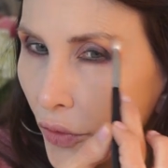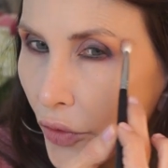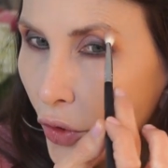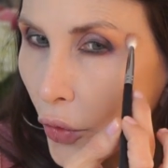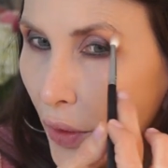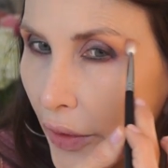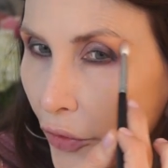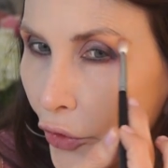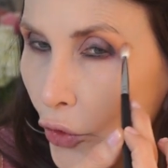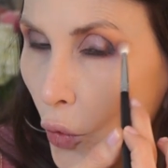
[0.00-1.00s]
doing
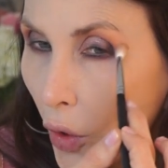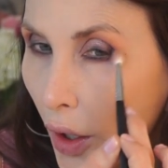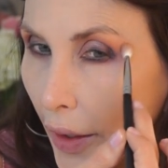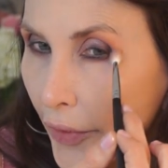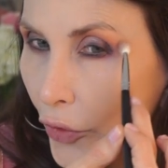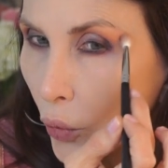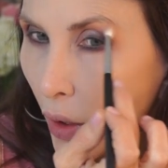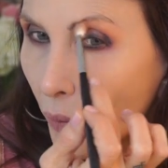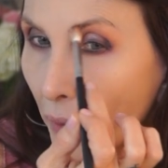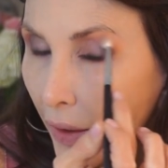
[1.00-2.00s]
squats
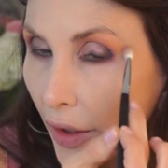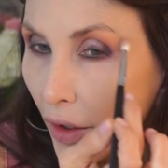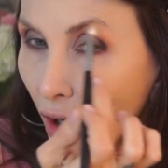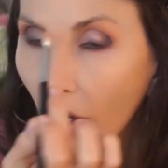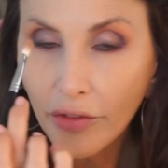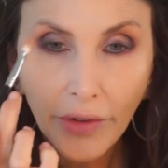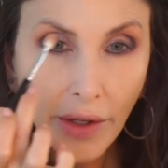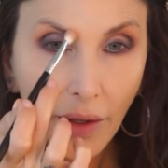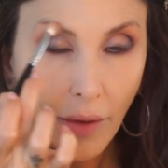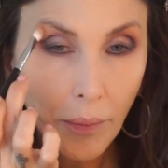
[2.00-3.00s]
while my
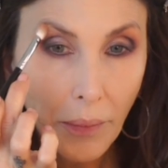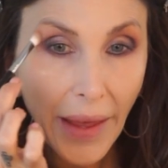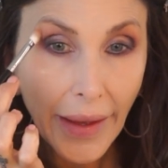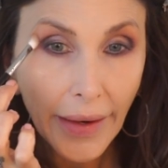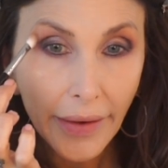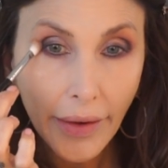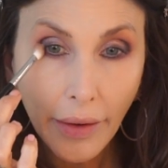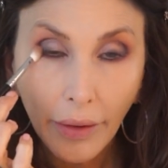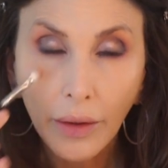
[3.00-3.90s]
coffee made